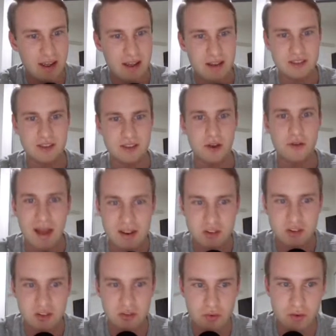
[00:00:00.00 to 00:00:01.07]
So that
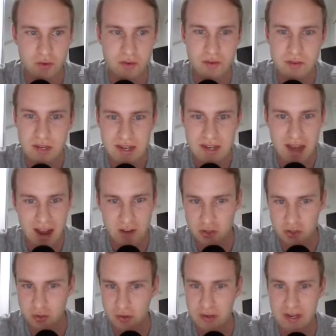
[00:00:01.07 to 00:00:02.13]
should
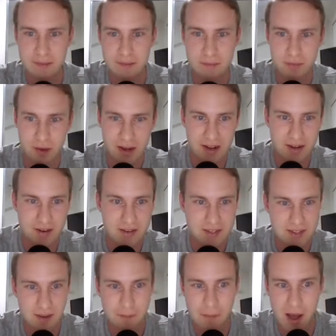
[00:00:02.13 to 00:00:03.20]
naturally bring
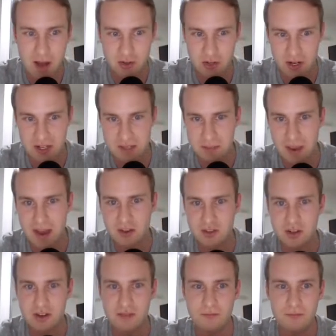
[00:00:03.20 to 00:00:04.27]
some margin
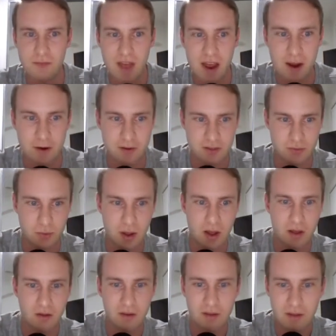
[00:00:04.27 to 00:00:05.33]
expansion there as
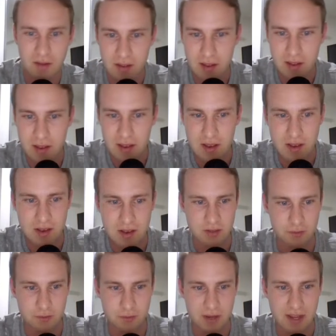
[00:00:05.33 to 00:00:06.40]
well.
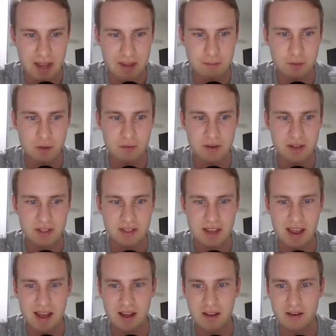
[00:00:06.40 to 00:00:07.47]
So if we keep moving
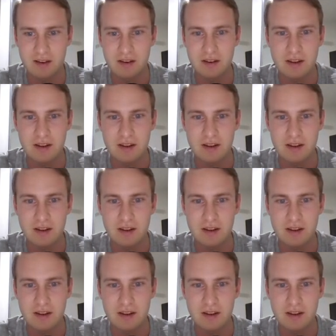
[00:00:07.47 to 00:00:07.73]
down,